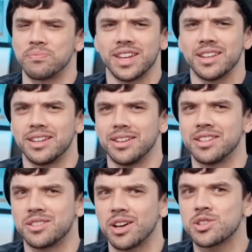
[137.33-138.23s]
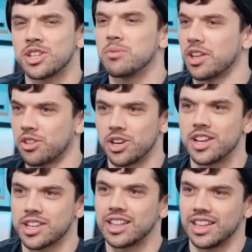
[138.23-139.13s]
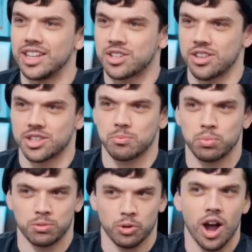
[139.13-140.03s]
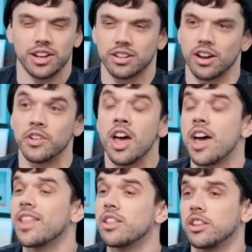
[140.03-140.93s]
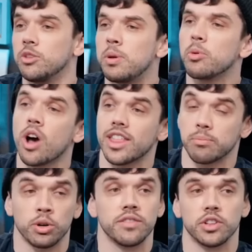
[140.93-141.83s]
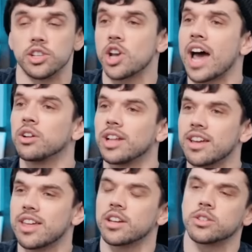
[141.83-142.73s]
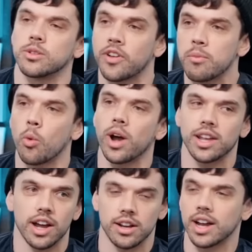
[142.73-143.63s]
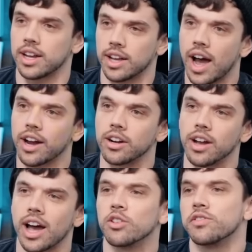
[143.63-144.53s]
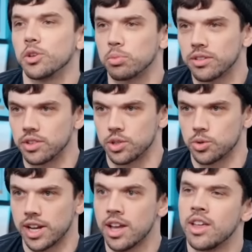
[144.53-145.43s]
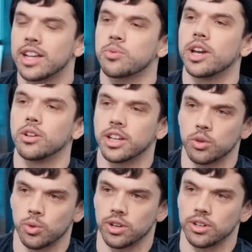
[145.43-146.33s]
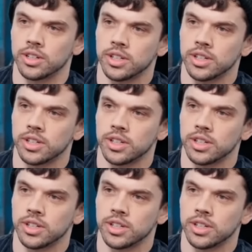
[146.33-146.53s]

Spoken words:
It does seem like there is at least this product of, and people call that privilege. I don't like that because if I'm a white guy not getting hired, I don't feel privileged, right? That's why I don't like the word.